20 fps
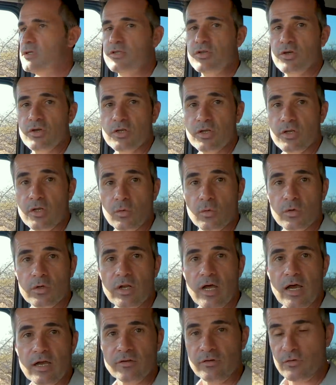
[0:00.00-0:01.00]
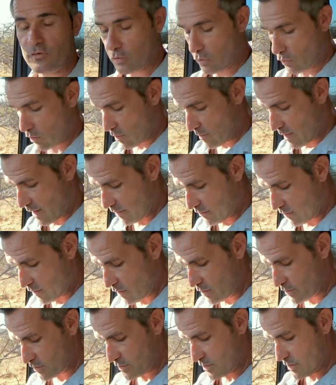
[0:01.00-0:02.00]
I certainly would like to talk about
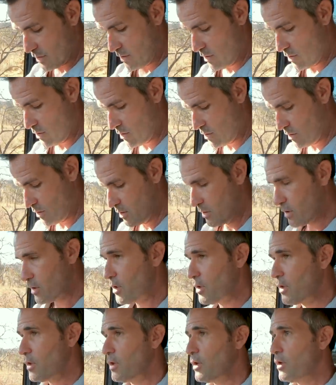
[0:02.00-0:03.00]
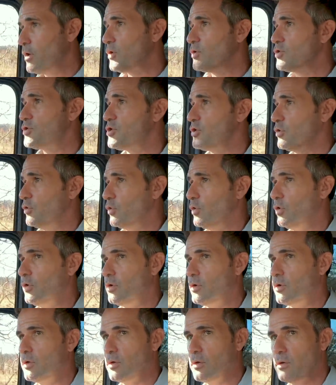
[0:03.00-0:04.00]
those two
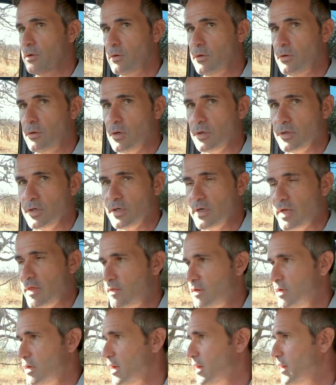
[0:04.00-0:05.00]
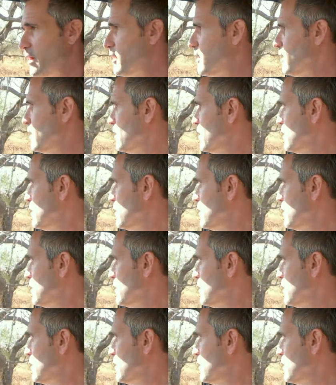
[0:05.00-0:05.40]
on another day.